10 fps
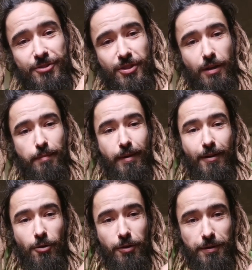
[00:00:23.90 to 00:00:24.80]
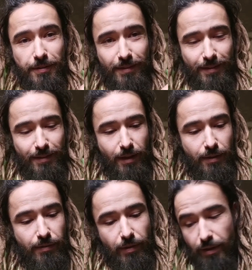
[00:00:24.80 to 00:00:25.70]
sharp corners in the
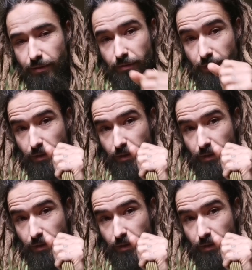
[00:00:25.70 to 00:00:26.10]
insides of